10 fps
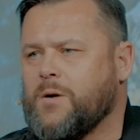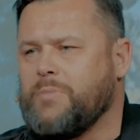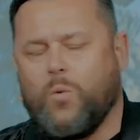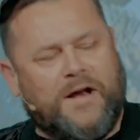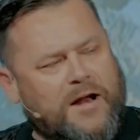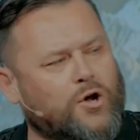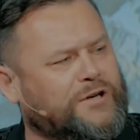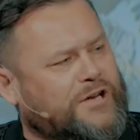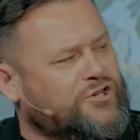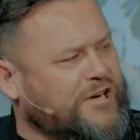But when he
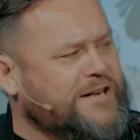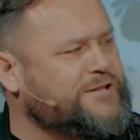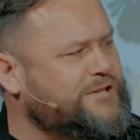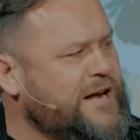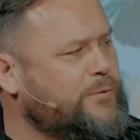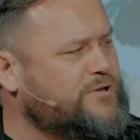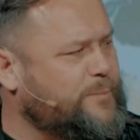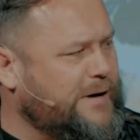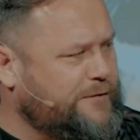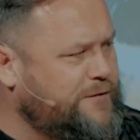looked at Jesus, he was
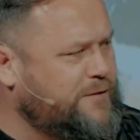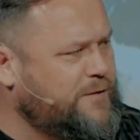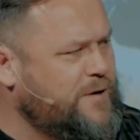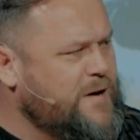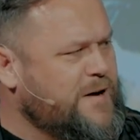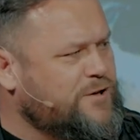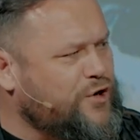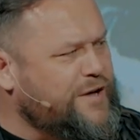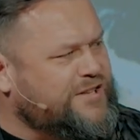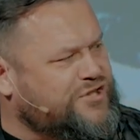above.
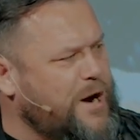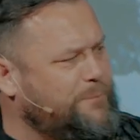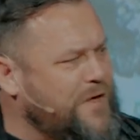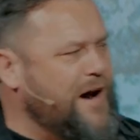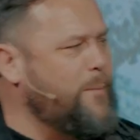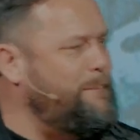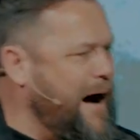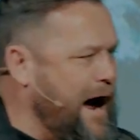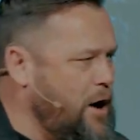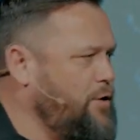So there's something
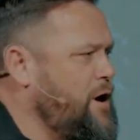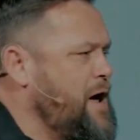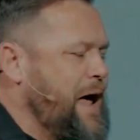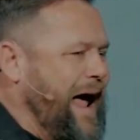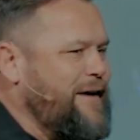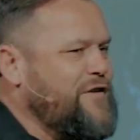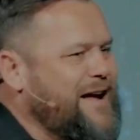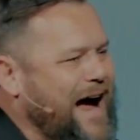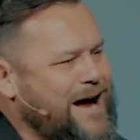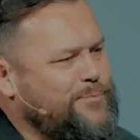about
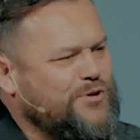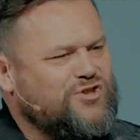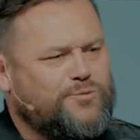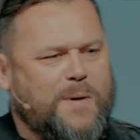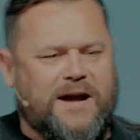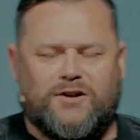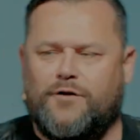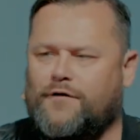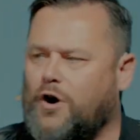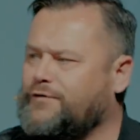having a
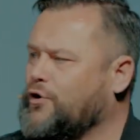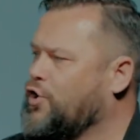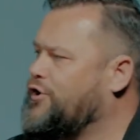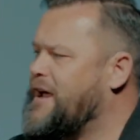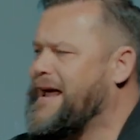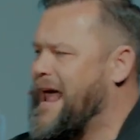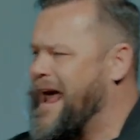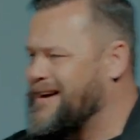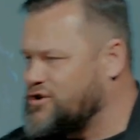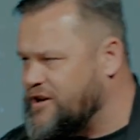perspective of looking
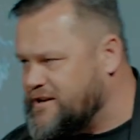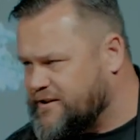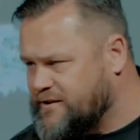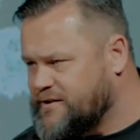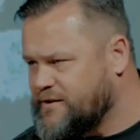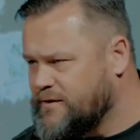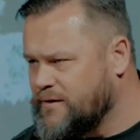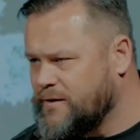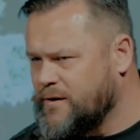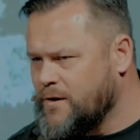at Jesus
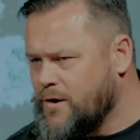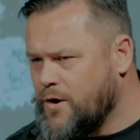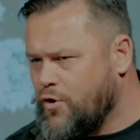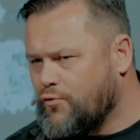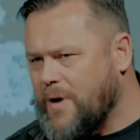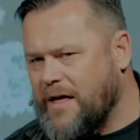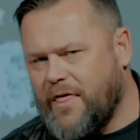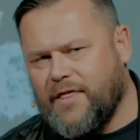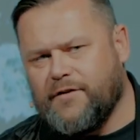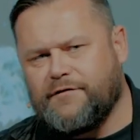
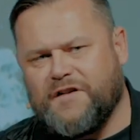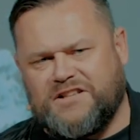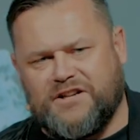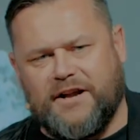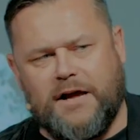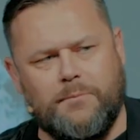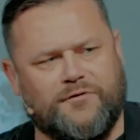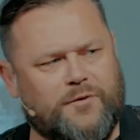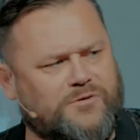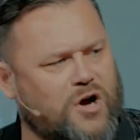rather than visiting him
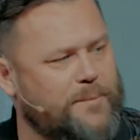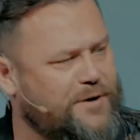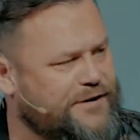from time to